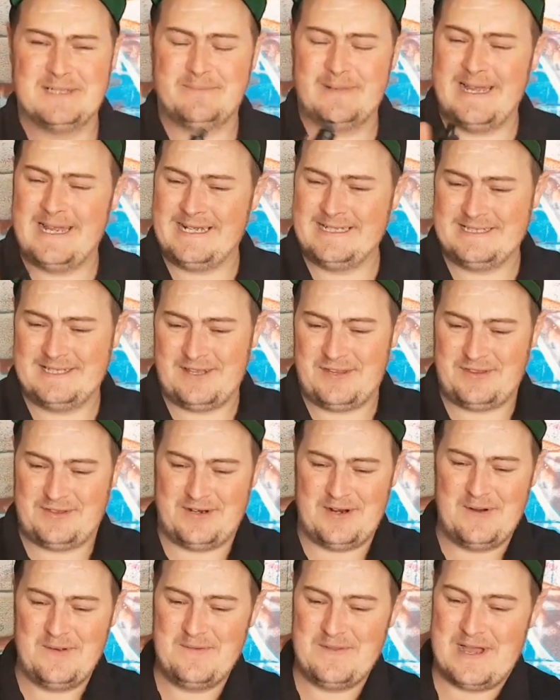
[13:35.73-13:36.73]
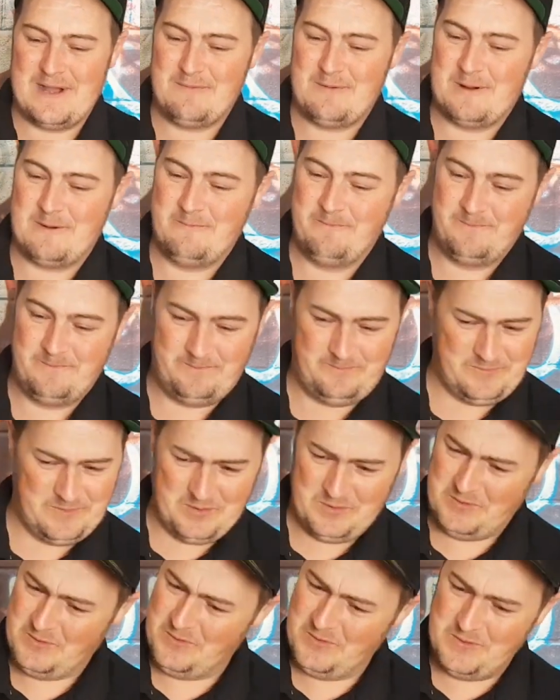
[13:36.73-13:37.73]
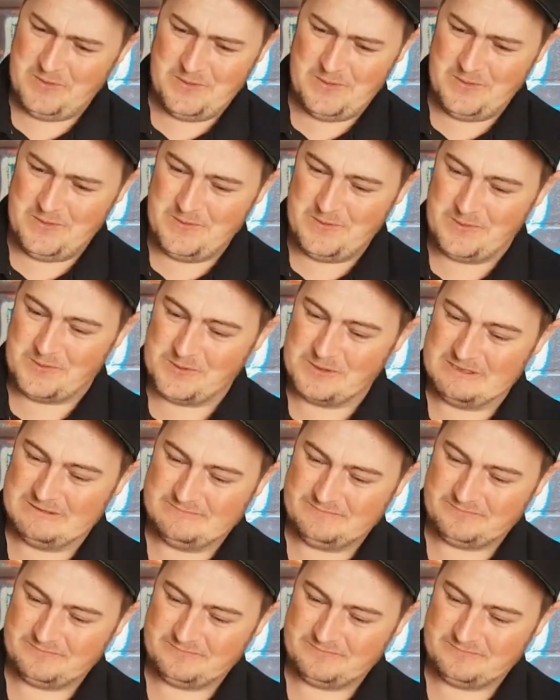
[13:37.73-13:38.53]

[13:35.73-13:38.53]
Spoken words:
the back of the throat, that one. Woohoo!